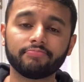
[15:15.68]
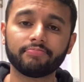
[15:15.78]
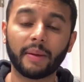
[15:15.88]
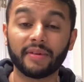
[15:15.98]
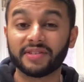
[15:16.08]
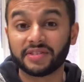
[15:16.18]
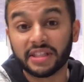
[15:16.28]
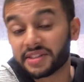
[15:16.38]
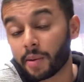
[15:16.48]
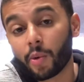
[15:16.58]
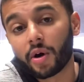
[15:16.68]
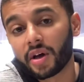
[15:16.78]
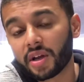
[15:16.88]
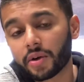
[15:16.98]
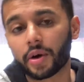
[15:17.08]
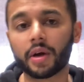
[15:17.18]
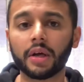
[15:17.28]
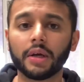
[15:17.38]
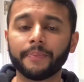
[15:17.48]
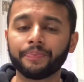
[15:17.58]
Maybe to see someone or
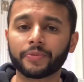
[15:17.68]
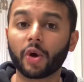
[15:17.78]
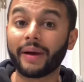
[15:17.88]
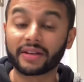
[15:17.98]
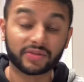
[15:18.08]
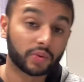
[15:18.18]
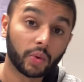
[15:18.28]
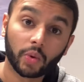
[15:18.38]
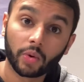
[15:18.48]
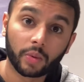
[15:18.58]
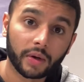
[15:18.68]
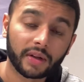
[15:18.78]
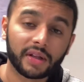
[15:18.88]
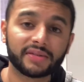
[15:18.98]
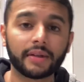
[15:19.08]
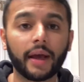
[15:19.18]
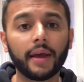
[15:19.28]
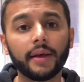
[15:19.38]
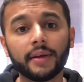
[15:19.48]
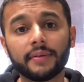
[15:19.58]
go back to school one of these
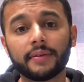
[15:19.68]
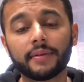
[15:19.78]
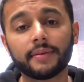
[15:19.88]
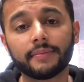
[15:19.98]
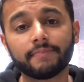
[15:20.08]
days.